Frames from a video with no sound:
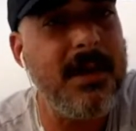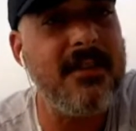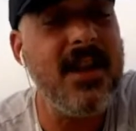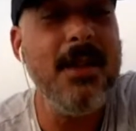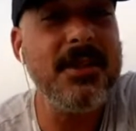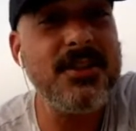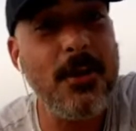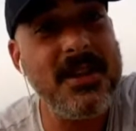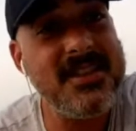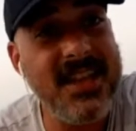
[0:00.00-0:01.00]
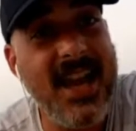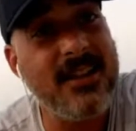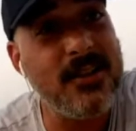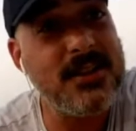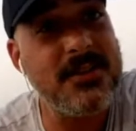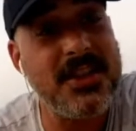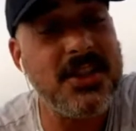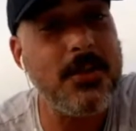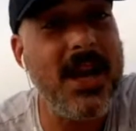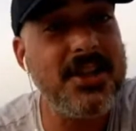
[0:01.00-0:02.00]
bruv. But Tommy T had lots of
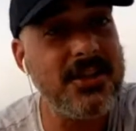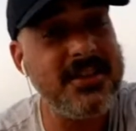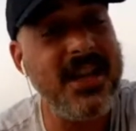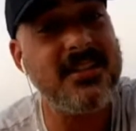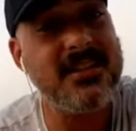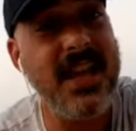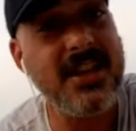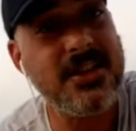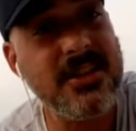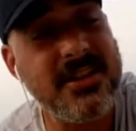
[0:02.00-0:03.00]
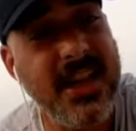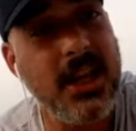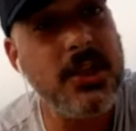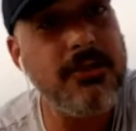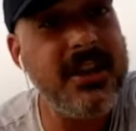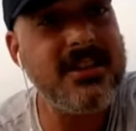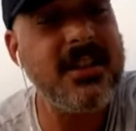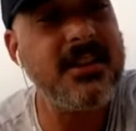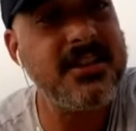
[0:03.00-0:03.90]
situations. He had sanctions, injuries, the